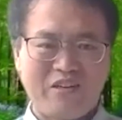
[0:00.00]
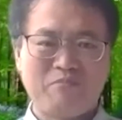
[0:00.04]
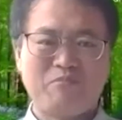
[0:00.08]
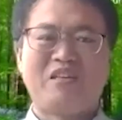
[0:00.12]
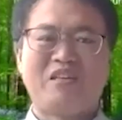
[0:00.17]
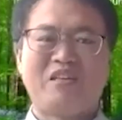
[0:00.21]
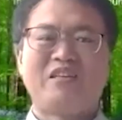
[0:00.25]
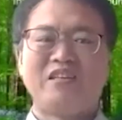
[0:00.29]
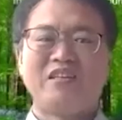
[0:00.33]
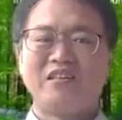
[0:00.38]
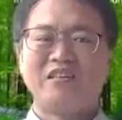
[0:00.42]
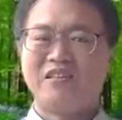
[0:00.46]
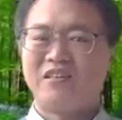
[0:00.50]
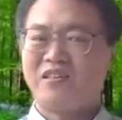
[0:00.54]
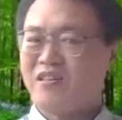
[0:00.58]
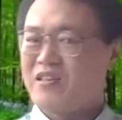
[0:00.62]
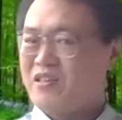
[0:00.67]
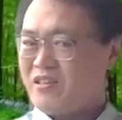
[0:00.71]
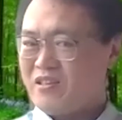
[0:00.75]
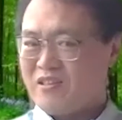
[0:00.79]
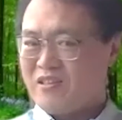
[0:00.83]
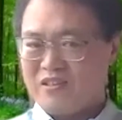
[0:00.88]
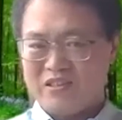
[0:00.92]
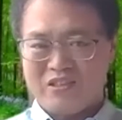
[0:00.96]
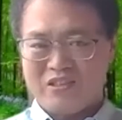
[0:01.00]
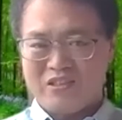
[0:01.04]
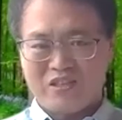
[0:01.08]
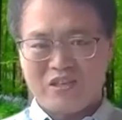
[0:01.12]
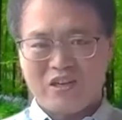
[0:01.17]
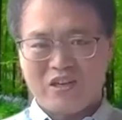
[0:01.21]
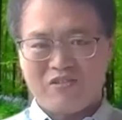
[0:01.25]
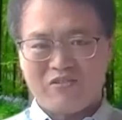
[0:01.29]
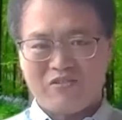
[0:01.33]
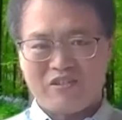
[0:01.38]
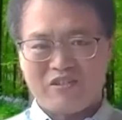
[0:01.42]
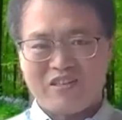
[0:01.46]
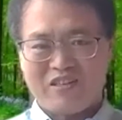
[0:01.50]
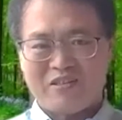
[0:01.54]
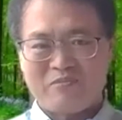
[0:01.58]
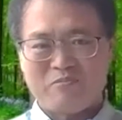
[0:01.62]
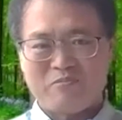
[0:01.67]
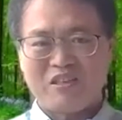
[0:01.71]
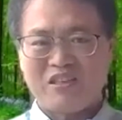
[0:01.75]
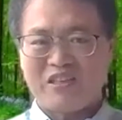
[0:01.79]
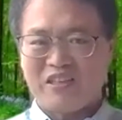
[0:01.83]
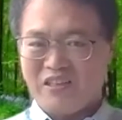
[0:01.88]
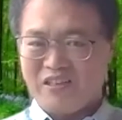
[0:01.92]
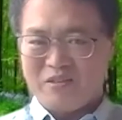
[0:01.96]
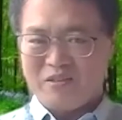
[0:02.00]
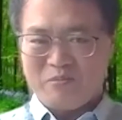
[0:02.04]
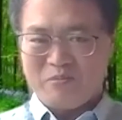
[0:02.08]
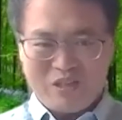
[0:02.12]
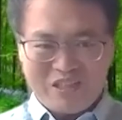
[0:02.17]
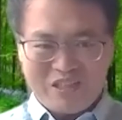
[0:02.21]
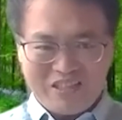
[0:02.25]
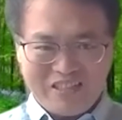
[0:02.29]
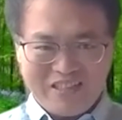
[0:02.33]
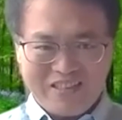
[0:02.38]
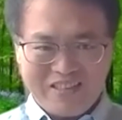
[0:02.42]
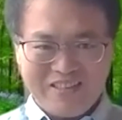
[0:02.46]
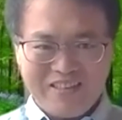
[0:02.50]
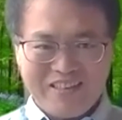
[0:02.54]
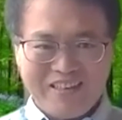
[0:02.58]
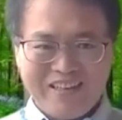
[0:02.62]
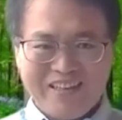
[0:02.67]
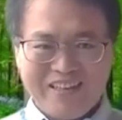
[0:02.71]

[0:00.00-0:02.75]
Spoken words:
maintain the software, maintain the machine.